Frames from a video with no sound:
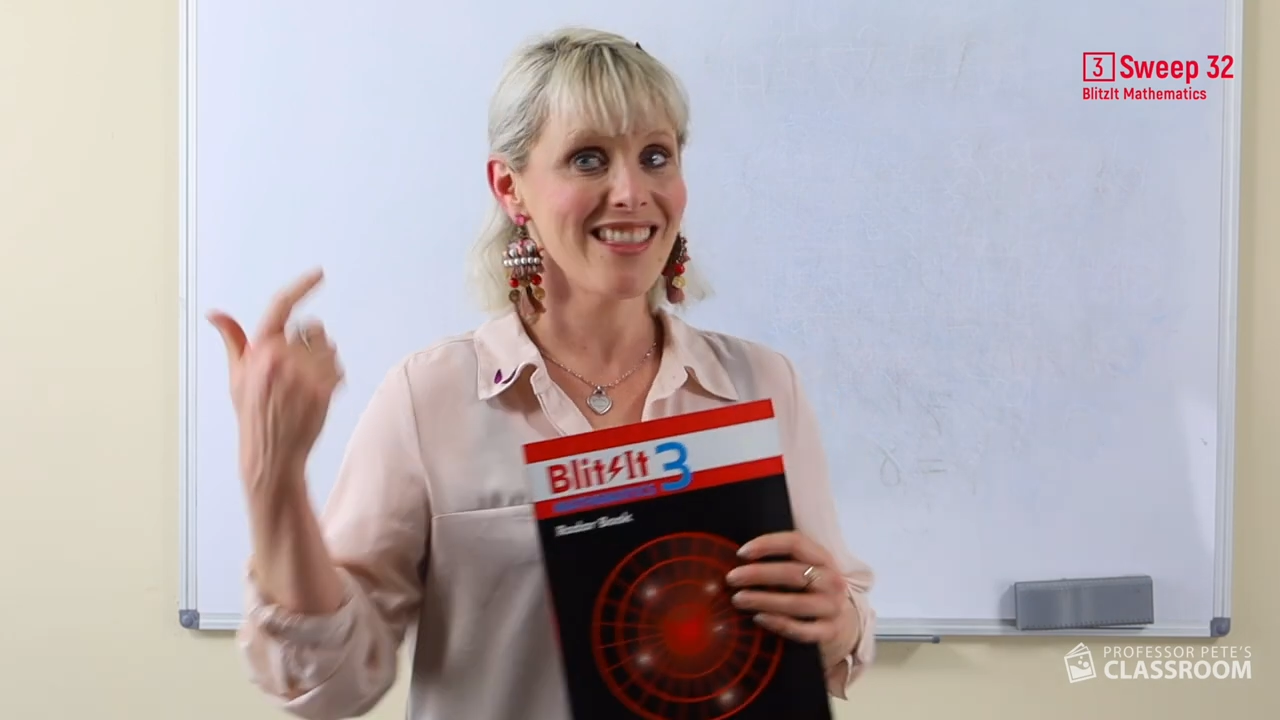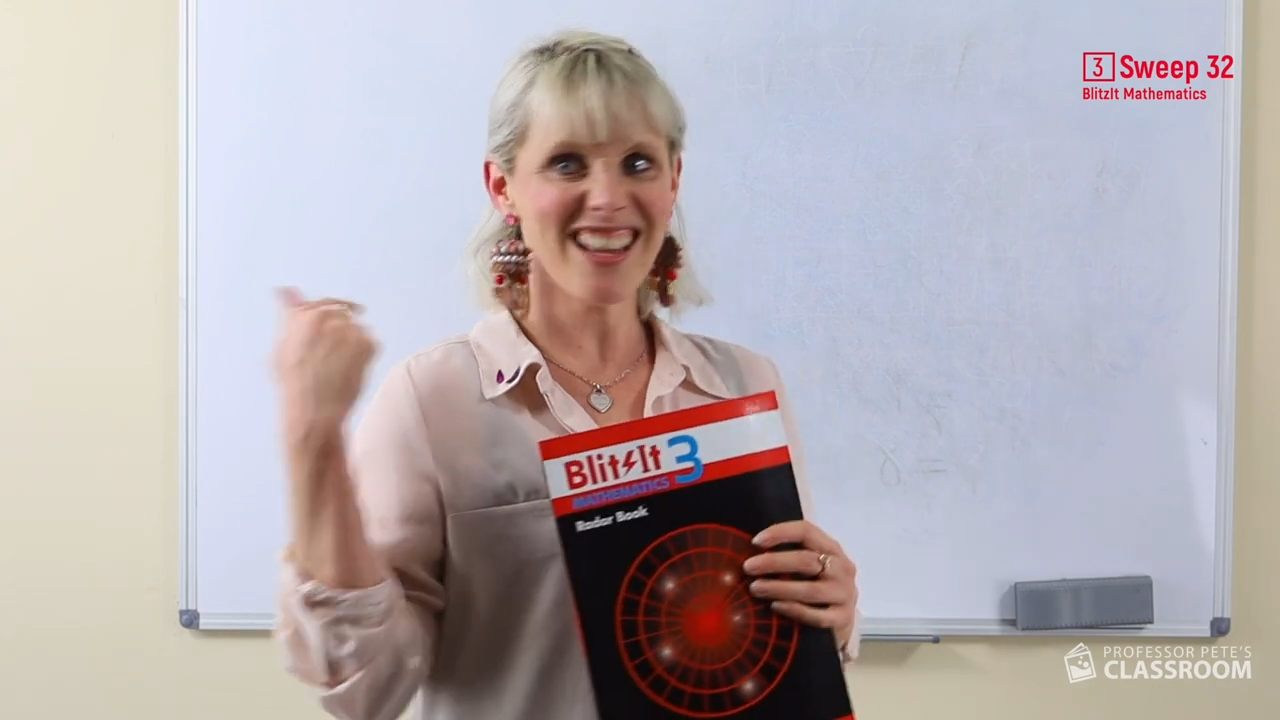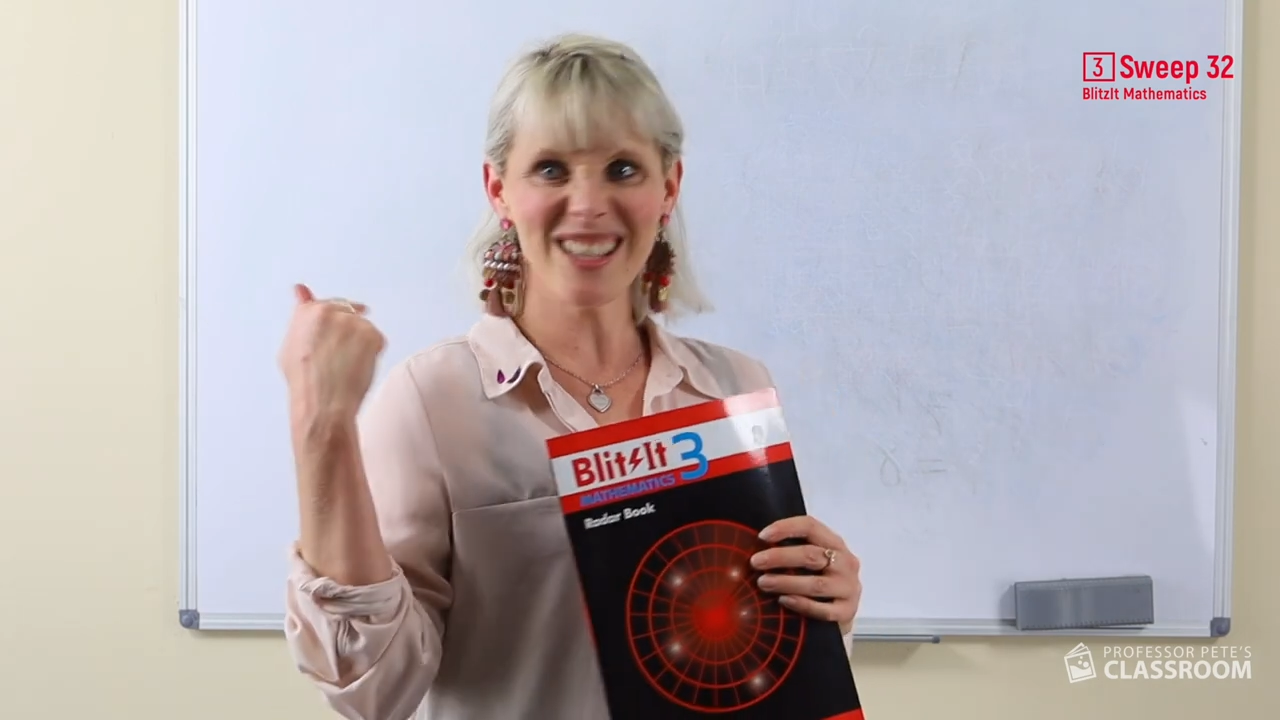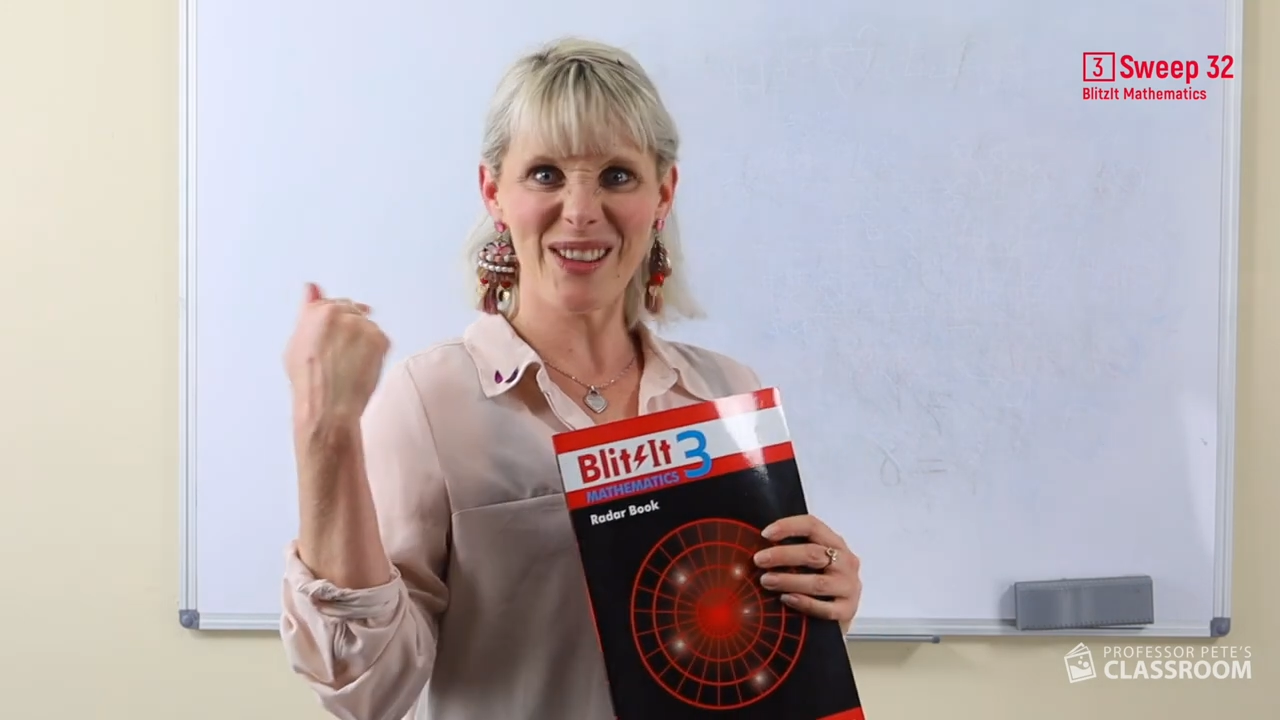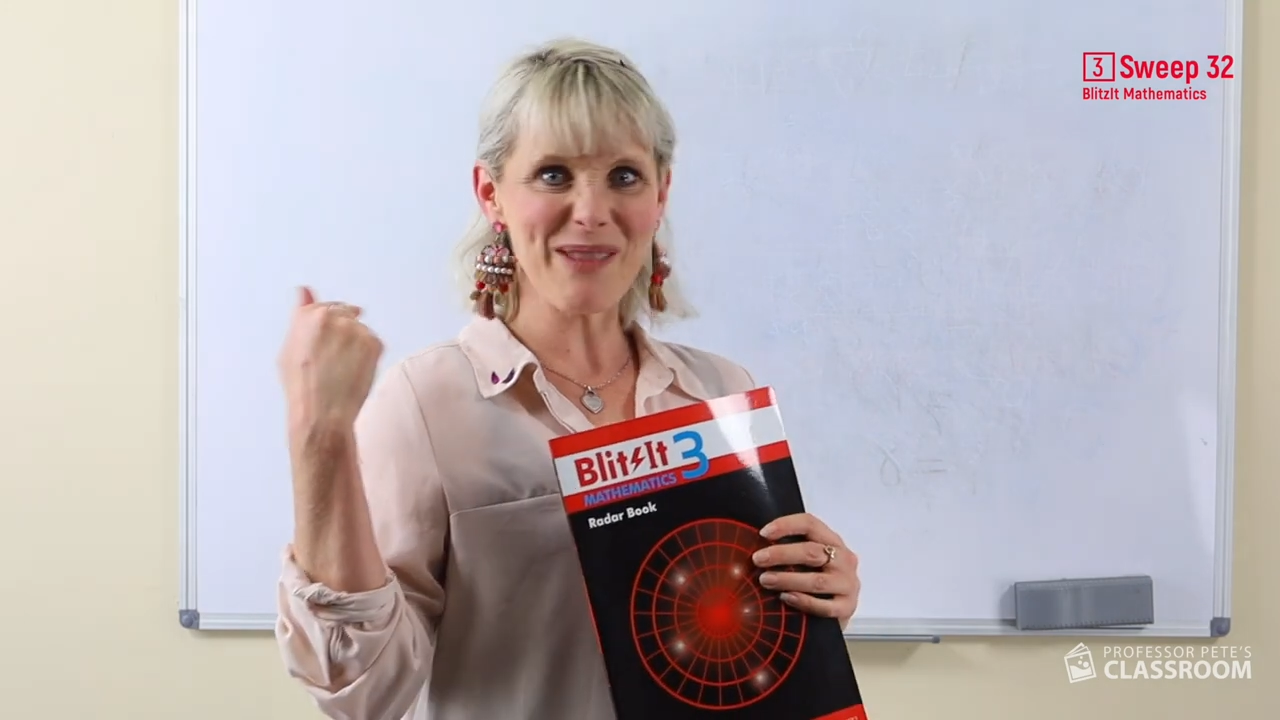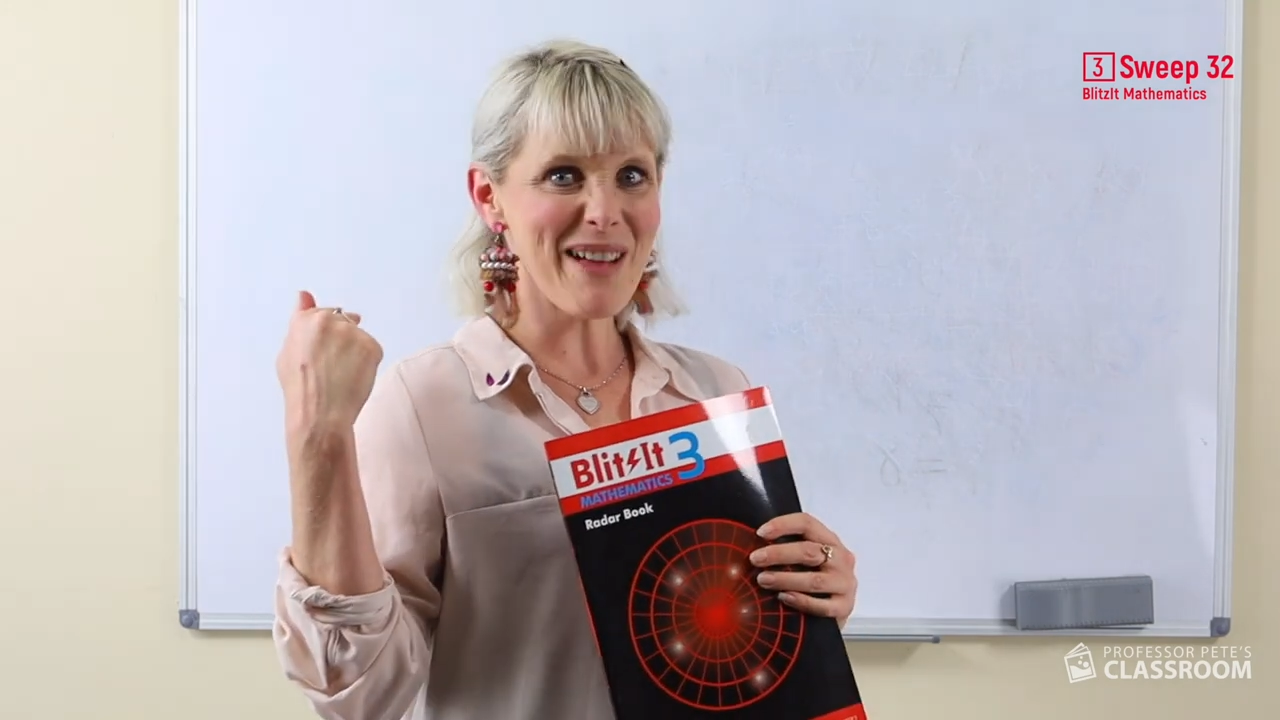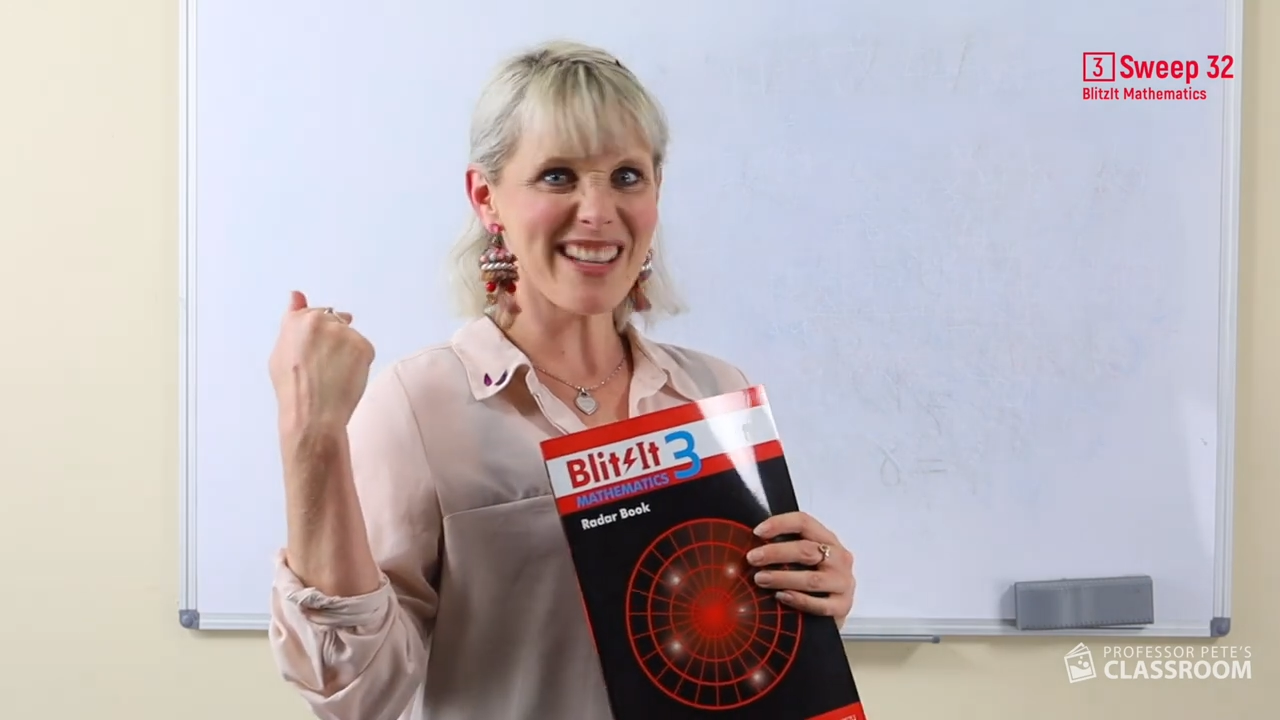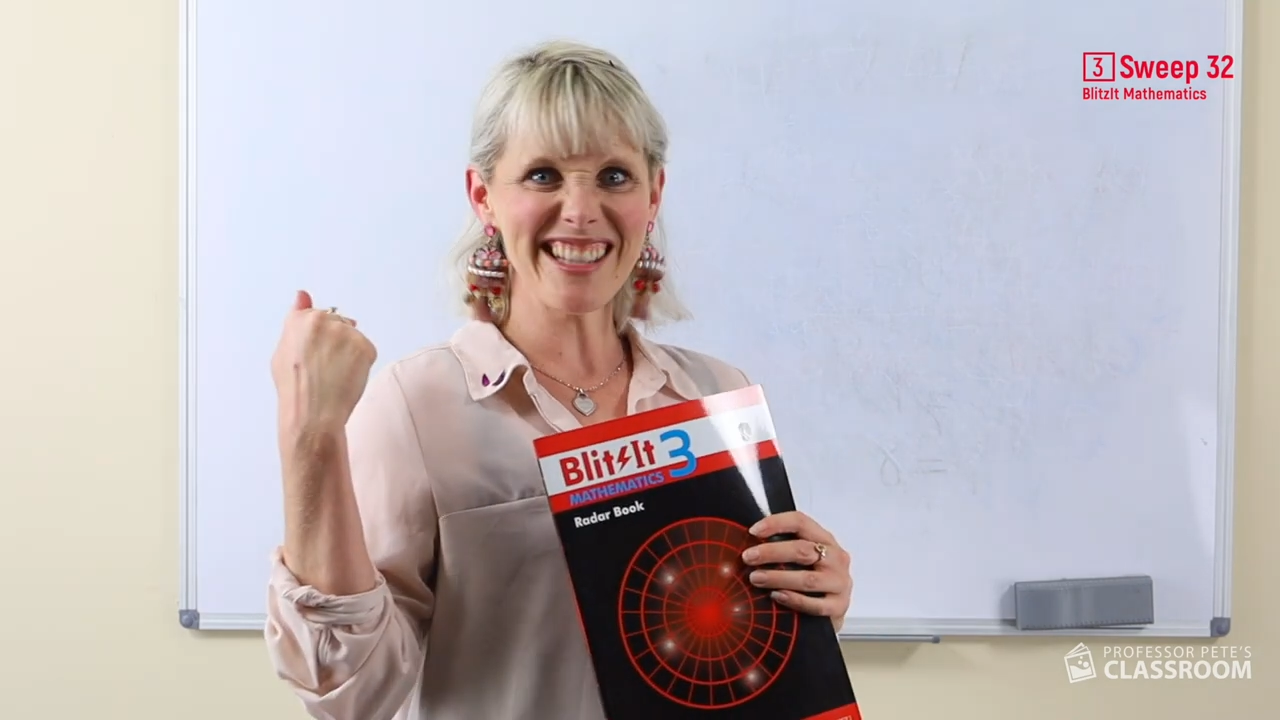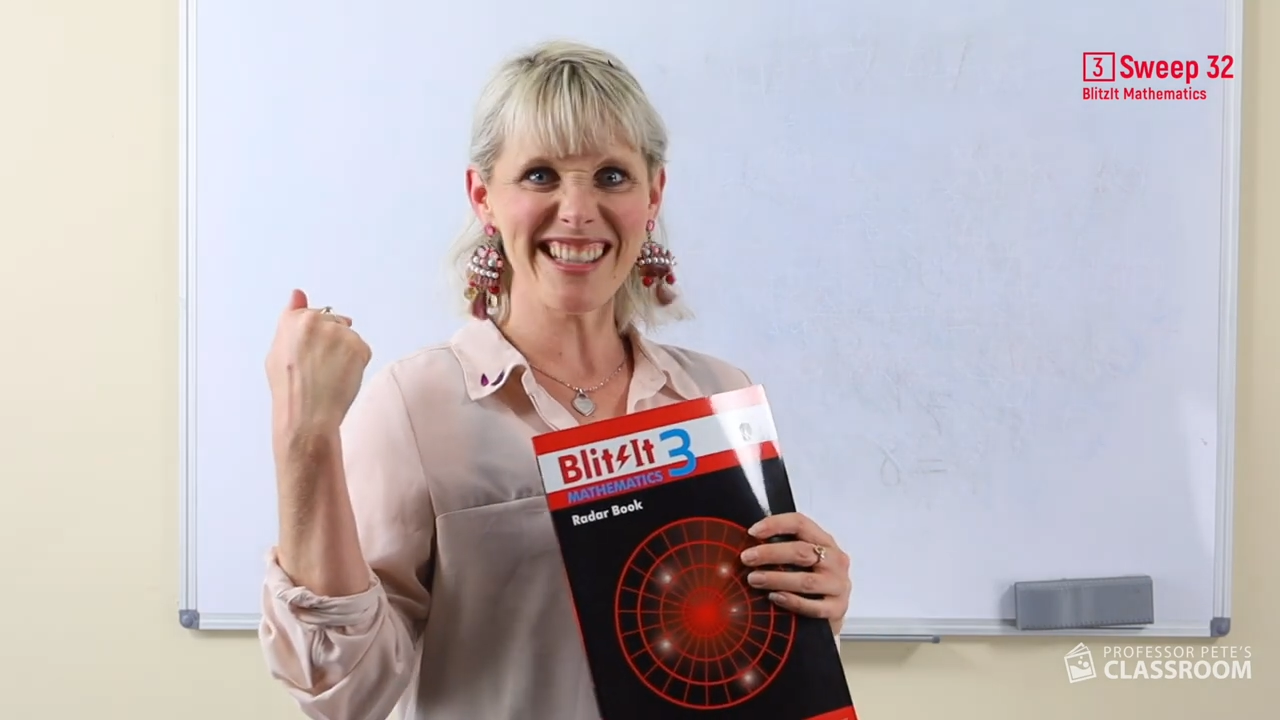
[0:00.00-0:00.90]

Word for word: There's so much